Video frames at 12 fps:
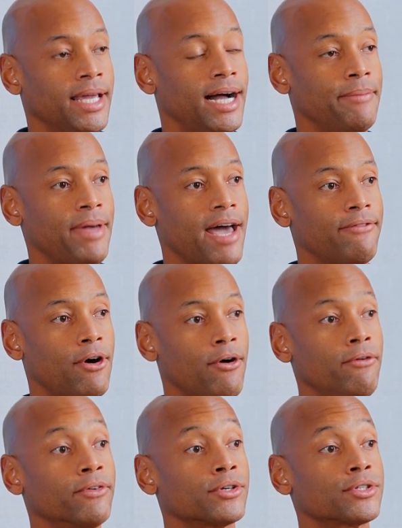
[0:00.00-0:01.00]
um, have
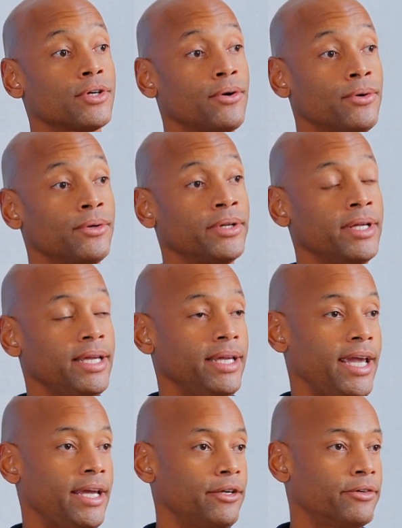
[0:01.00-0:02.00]
oversold
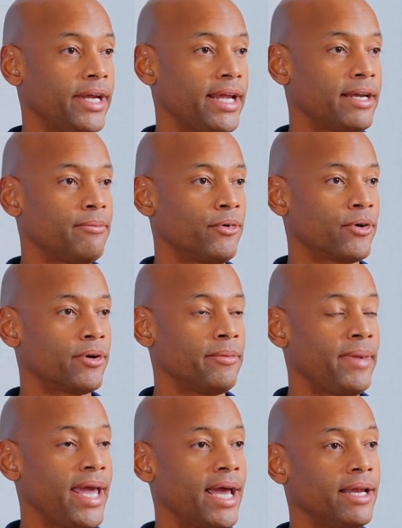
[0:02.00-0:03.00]
and created more
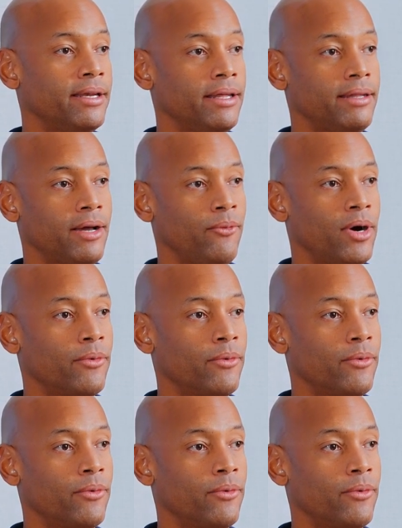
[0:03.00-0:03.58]
demand than